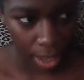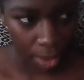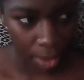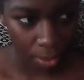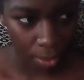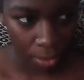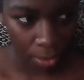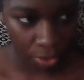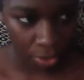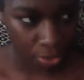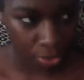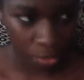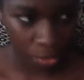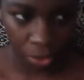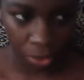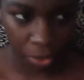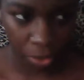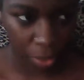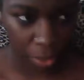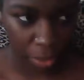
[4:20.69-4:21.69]
or two or
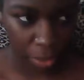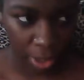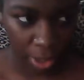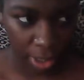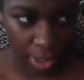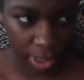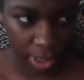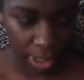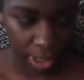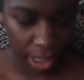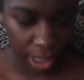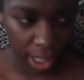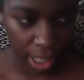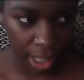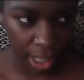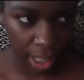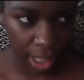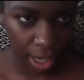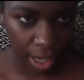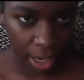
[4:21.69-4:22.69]
three months. And
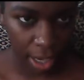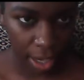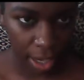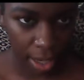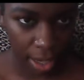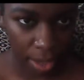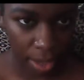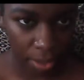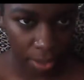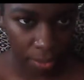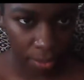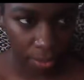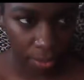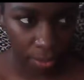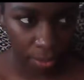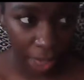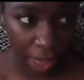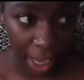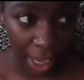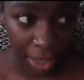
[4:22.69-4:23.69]
then
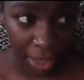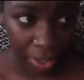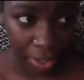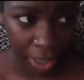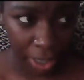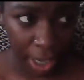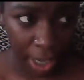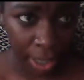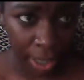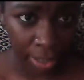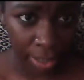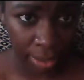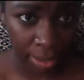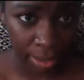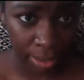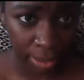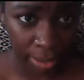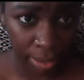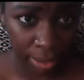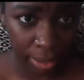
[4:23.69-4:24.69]
we had a
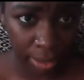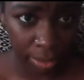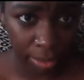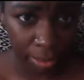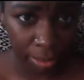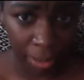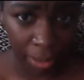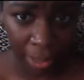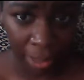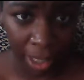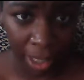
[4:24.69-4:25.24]
child maybe